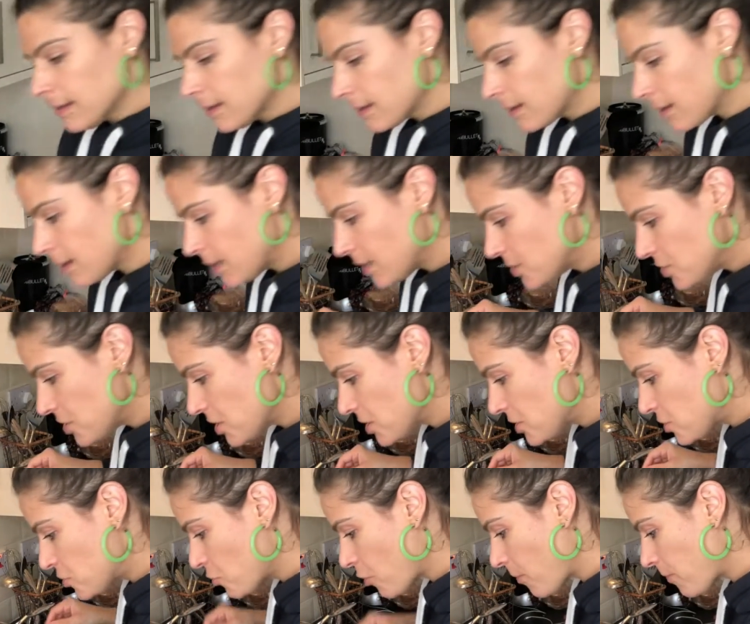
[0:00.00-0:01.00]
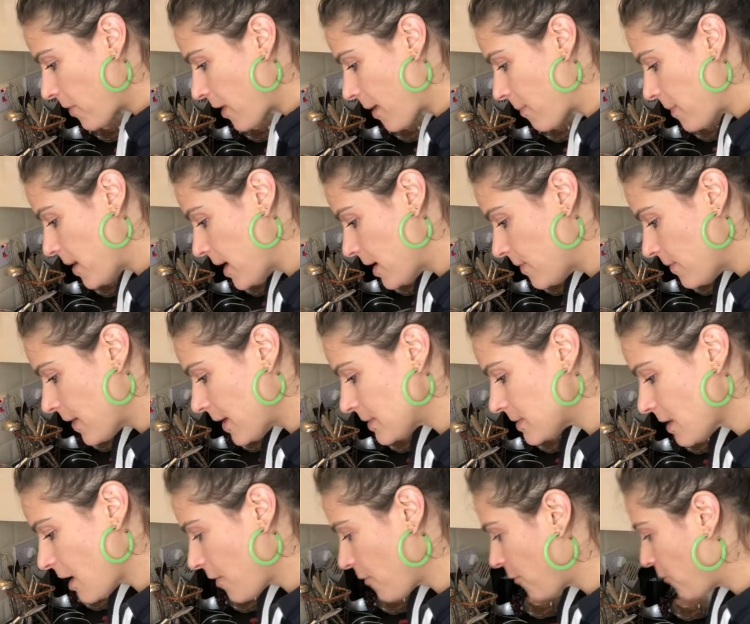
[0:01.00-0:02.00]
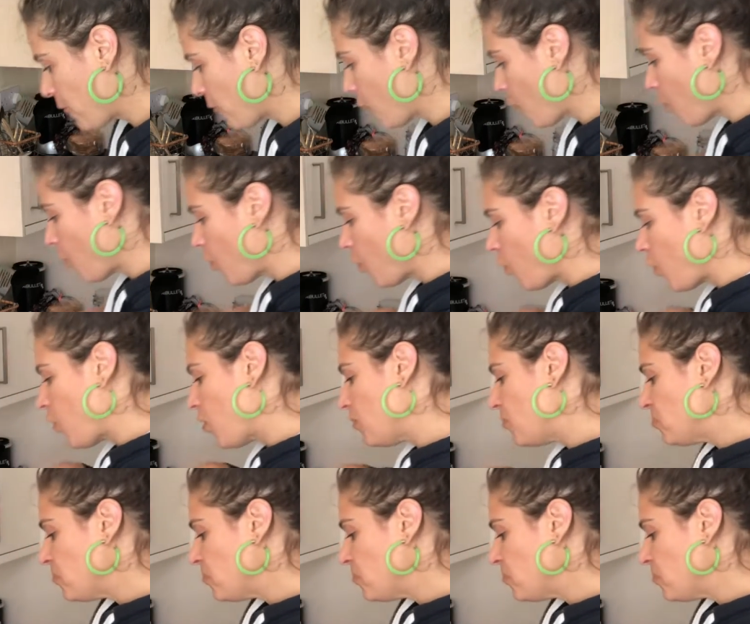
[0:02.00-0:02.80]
gonna just drop them in. That's like 4